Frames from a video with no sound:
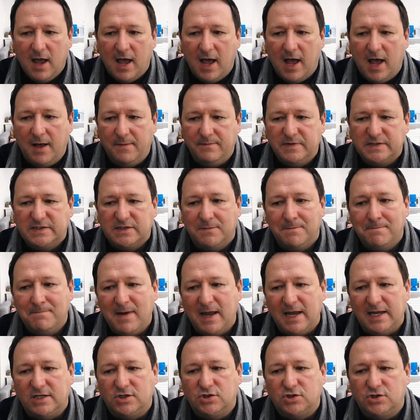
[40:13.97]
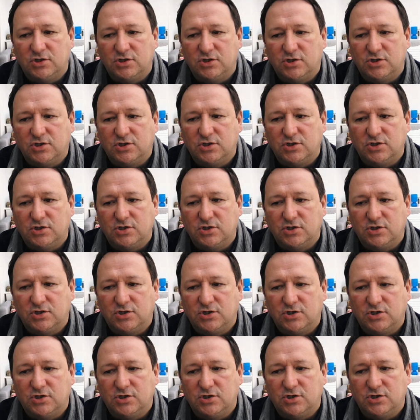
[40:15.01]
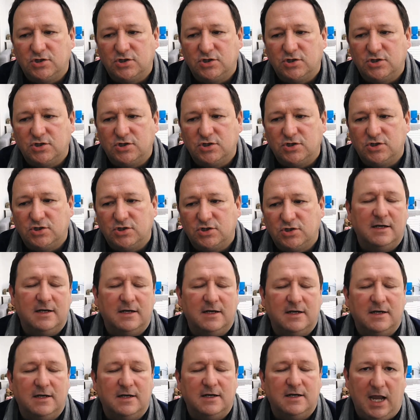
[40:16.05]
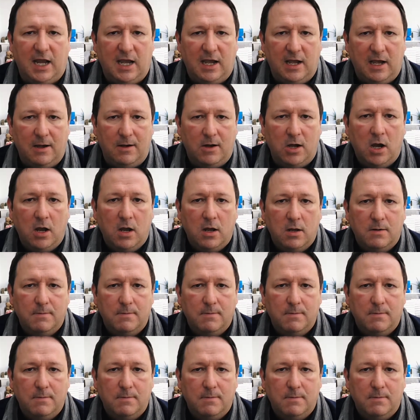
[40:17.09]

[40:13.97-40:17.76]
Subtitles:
So make sure your tree isn't sitting in